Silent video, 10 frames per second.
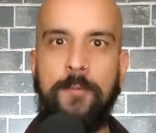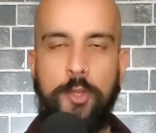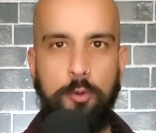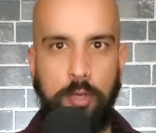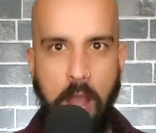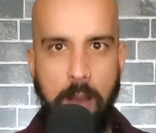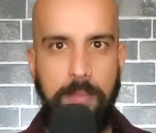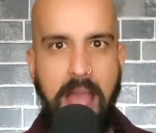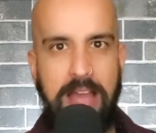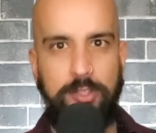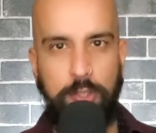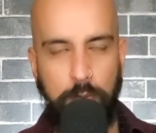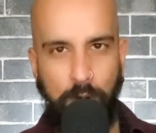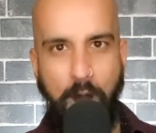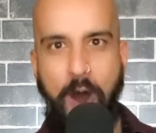You come as
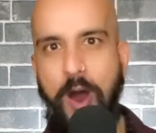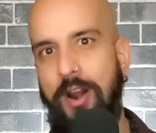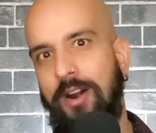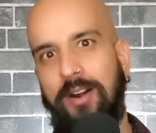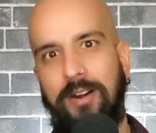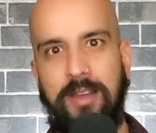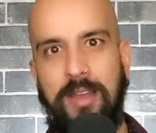you are.